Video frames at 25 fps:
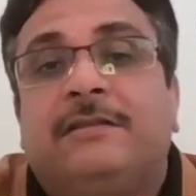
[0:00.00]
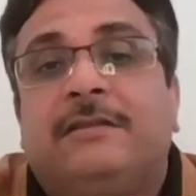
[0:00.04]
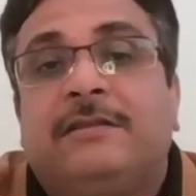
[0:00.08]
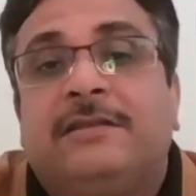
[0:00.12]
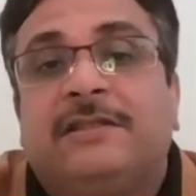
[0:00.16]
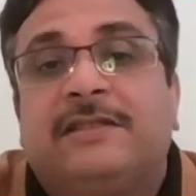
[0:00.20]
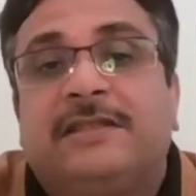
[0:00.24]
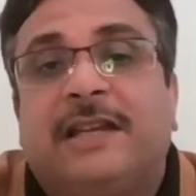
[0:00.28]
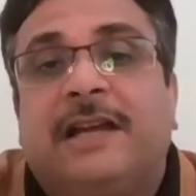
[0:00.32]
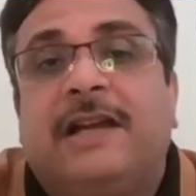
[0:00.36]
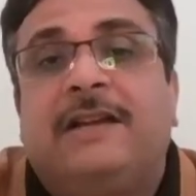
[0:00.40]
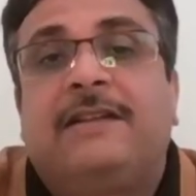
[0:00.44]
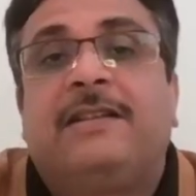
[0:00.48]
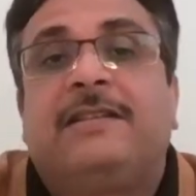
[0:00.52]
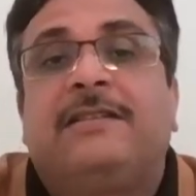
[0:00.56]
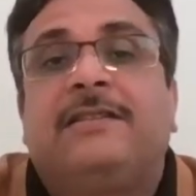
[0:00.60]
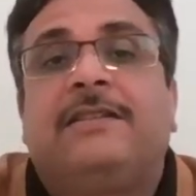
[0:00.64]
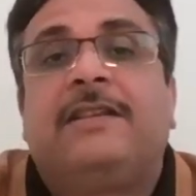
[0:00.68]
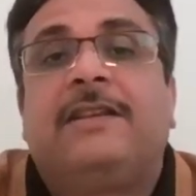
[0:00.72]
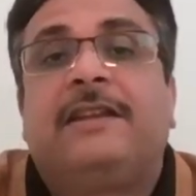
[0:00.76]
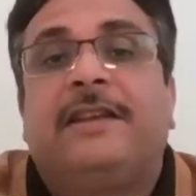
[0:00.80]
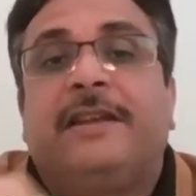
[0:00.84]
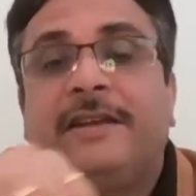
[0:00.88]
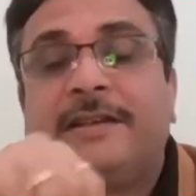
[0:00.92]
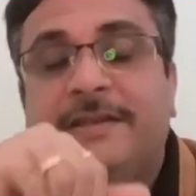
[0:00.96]
Saturn
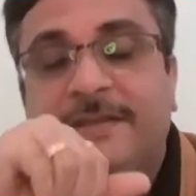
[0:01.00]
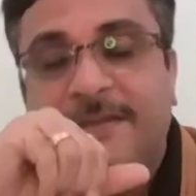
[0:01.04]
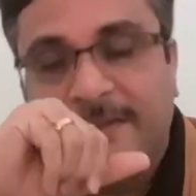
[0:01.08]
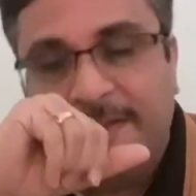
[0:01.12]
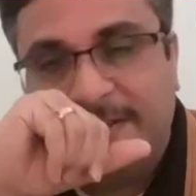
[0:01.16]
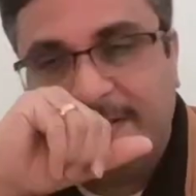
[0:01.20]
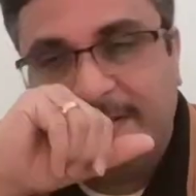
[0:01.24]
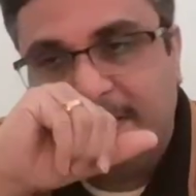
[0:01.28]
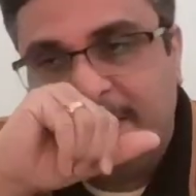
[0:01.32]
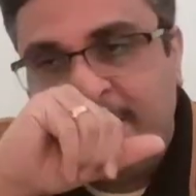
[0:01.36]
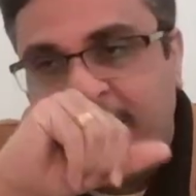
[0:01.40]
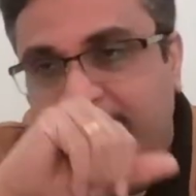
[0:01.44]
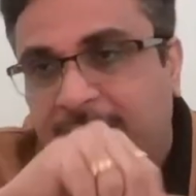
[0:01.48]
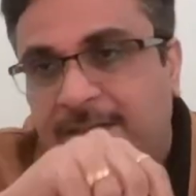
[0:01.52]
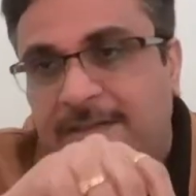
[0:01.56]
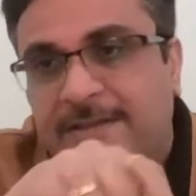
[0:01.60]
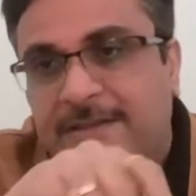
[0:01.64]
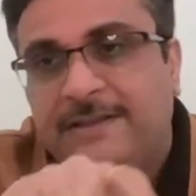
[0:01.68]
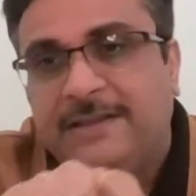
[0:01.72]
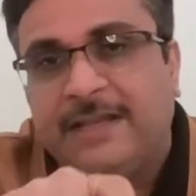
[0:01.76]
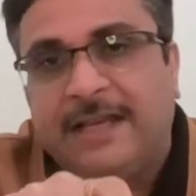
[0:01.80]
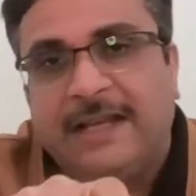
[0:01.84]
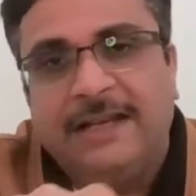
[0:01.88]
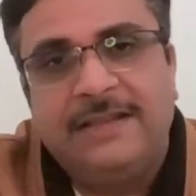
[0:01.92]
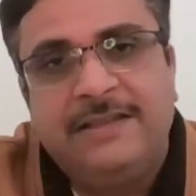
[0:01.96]
creates a little
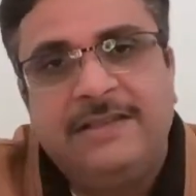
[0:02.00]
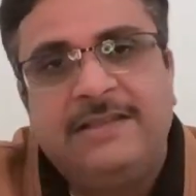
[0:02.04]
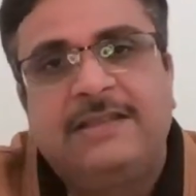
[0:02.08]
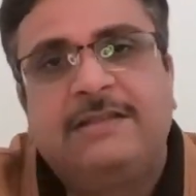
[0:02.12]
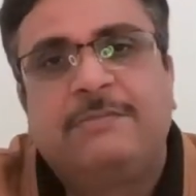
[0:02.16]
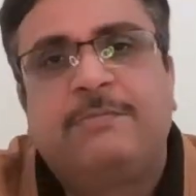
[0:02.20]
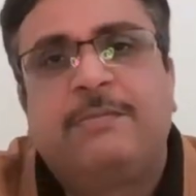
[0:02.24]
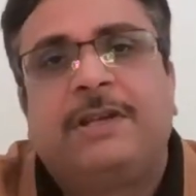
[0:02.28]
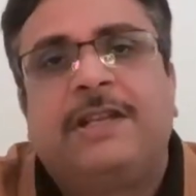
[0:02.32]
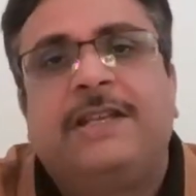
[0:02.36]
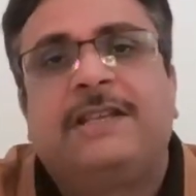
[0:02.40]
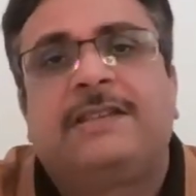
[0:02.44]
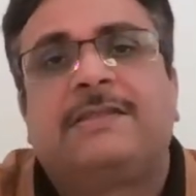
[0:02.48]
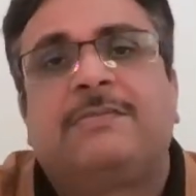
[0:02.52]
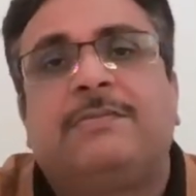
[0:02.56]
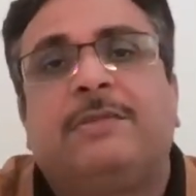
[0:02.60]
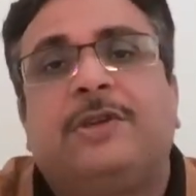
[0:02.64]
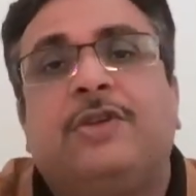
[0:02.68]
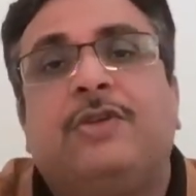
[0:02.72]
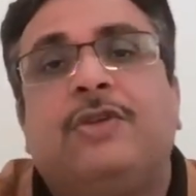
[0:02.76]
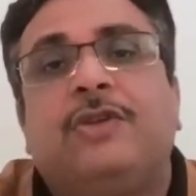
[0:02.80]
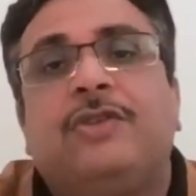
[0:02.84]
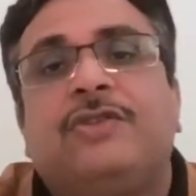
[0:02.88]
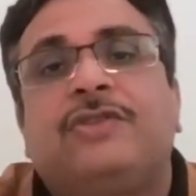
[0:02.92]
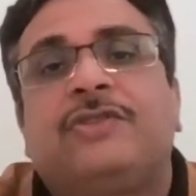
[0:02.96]
challenging place
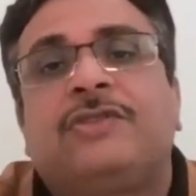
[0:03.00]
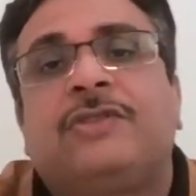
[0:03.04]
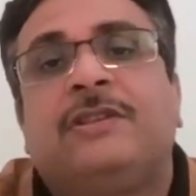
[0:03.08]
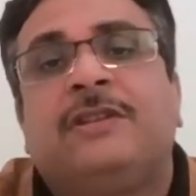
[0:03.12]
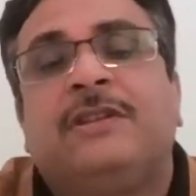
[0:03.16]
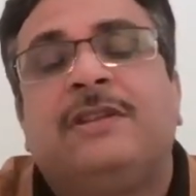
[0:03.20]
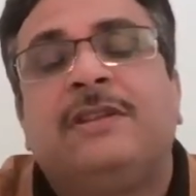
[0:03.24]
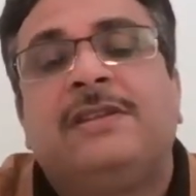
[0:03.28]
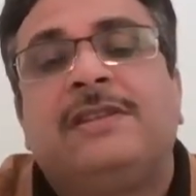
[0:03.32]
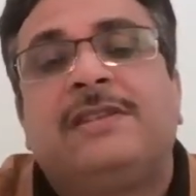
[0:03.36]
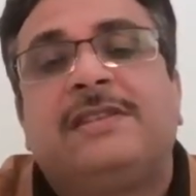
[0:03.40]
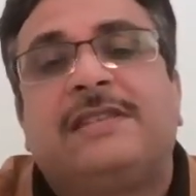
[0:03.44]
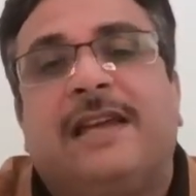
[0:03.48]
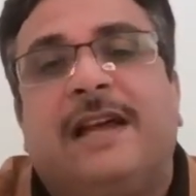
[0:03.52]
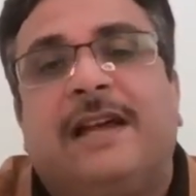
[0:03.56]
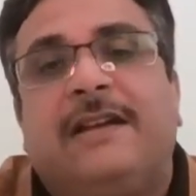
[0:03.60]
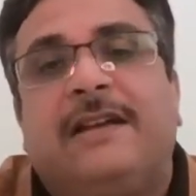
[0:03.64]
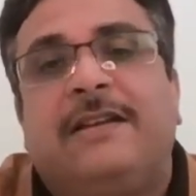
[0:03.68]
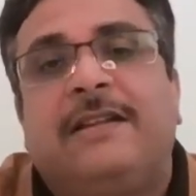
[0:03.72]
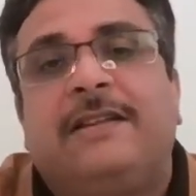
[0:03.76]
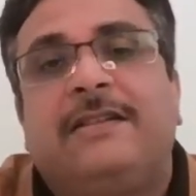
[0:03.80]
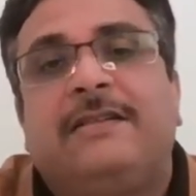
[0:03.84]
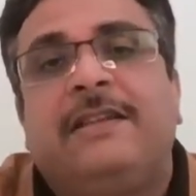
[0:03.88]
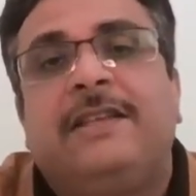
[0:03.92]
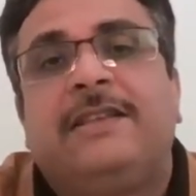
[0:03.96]
because
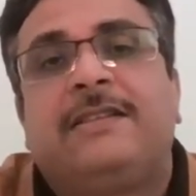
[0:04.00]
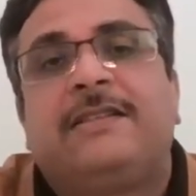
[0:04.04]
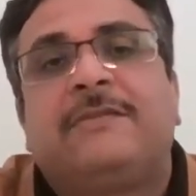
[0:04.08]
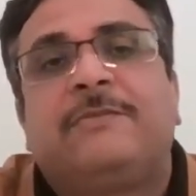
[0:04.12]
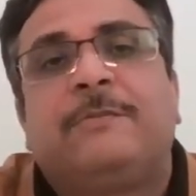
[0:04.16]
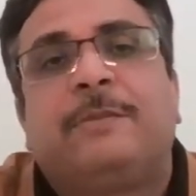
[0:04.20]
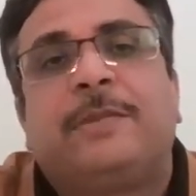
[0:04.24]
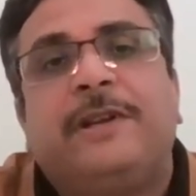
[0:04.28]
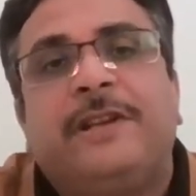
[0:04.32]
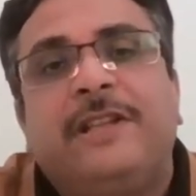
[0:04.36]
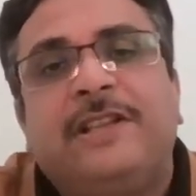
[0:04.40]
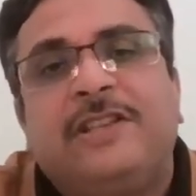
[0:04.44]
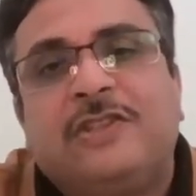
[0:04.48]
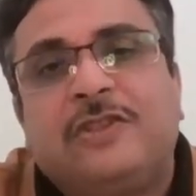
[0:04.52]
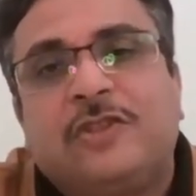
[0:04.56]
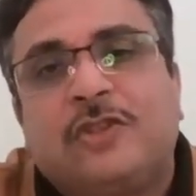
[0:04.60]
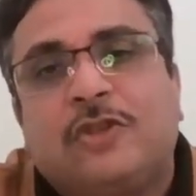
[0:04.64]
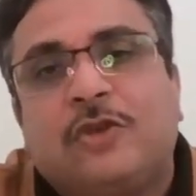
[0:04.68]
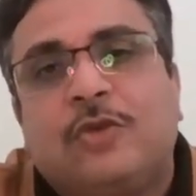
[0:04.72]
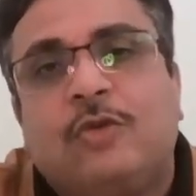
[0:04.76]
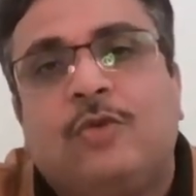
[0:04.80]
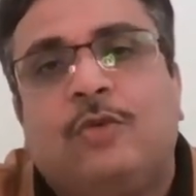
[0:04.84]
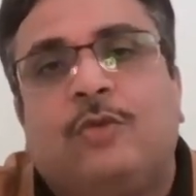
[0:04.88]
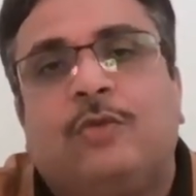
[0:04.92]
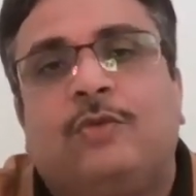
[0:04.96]
Saturn is a pretty
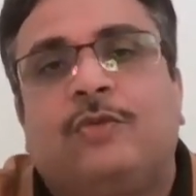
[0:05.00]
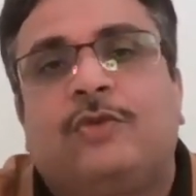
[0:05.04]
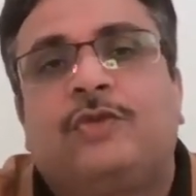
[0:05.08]
slow.